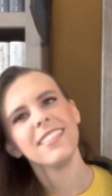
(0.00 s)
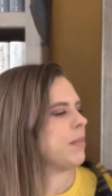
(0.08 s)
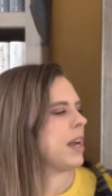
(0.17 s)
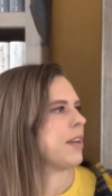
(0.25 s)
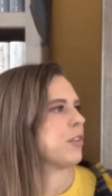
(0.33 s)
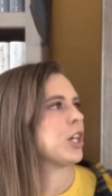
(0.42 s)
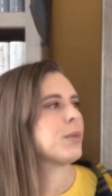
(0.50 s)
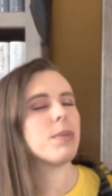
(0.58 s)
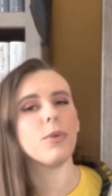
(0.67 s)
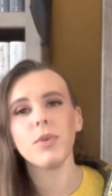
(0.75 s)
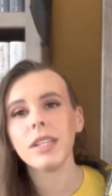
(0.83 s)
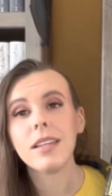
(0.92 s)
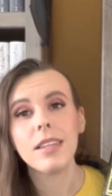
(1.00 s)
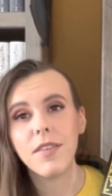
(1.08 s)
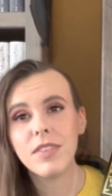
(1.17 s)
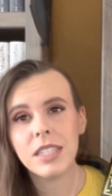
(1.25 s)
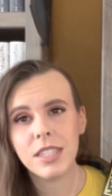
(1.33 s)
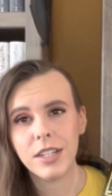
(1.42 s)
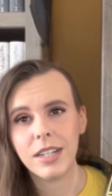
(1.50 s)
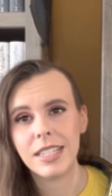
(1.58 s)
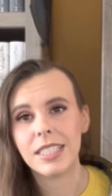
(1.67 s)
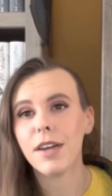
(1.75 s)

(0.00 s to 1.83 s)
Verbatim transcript: I've heard people really love this series.